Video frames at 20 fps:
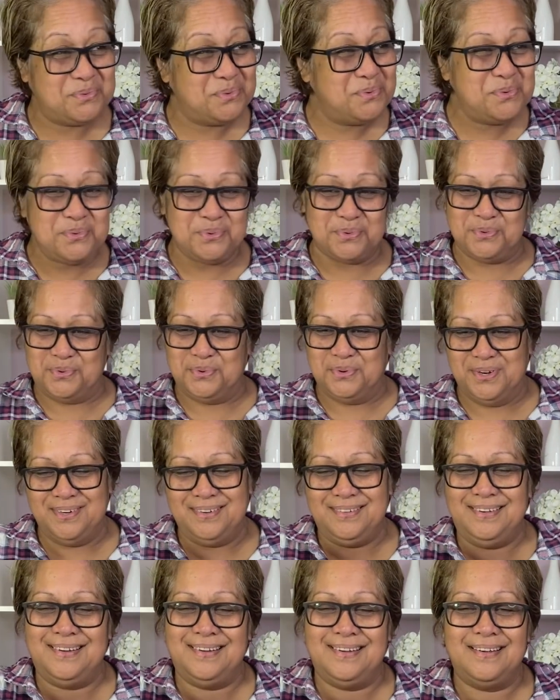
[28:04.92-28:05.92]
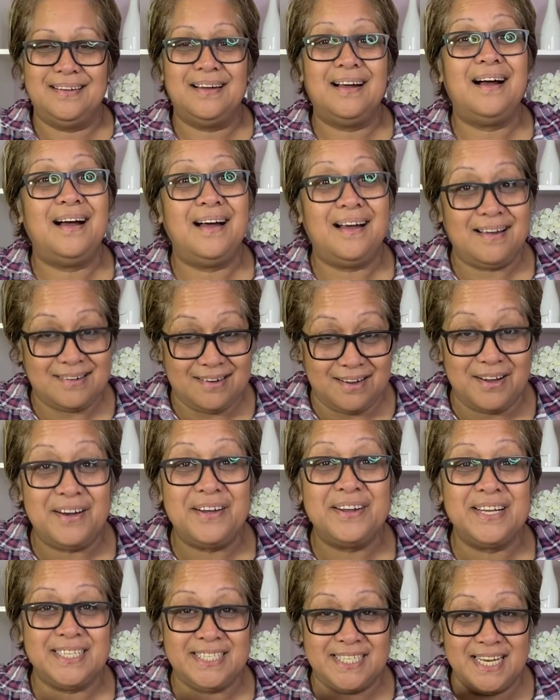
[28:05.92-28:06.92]
ooh, I
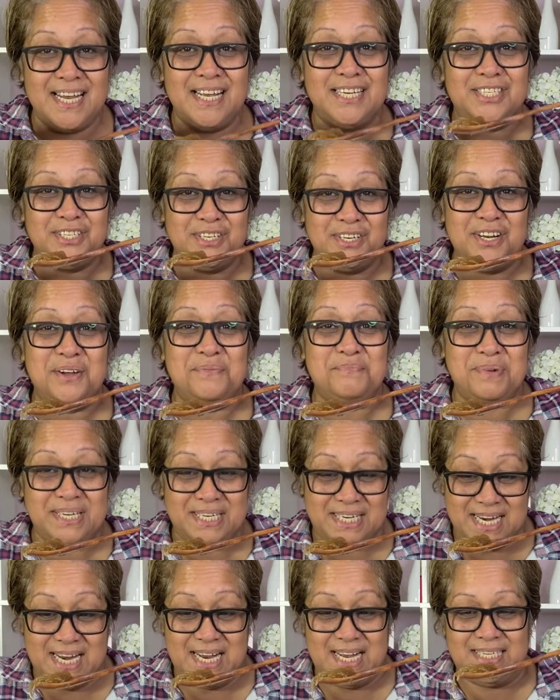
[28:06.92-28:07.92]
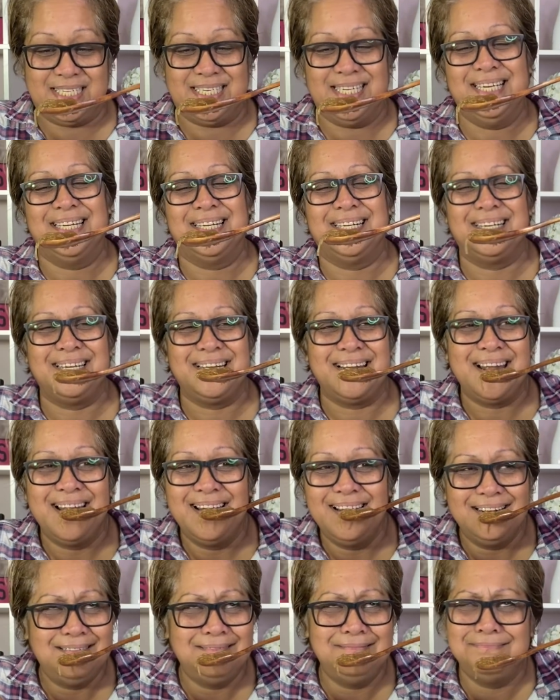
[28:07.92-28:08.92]
got a tattoo like my dad's.
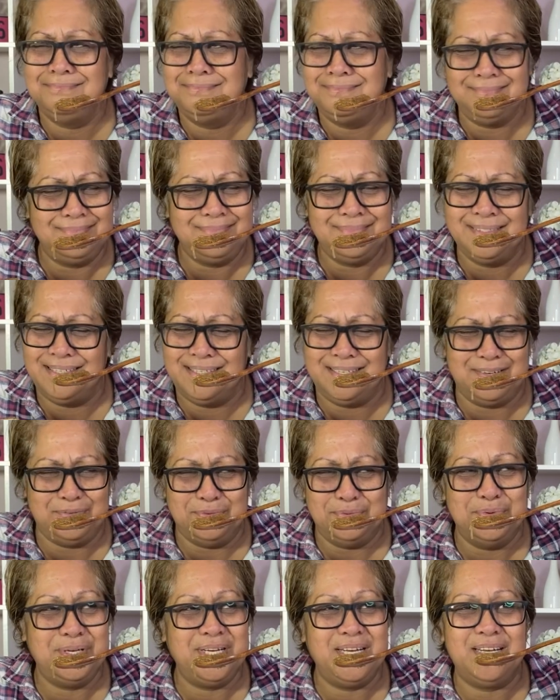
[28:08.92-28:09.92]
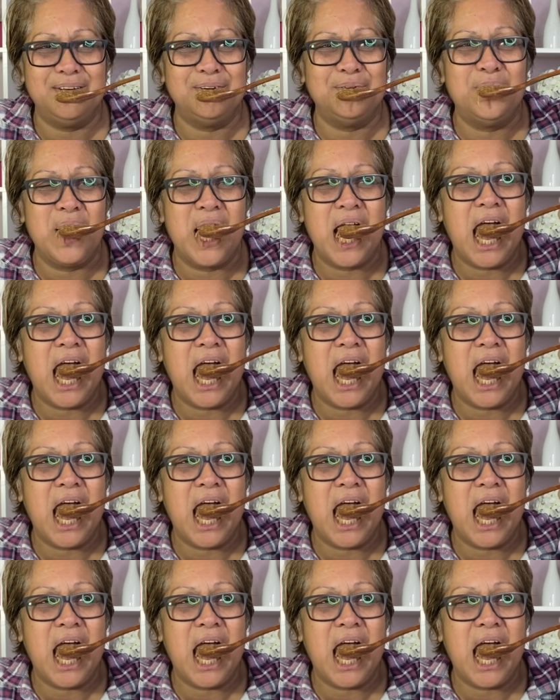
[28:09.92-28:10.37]
Oh, naughty girl.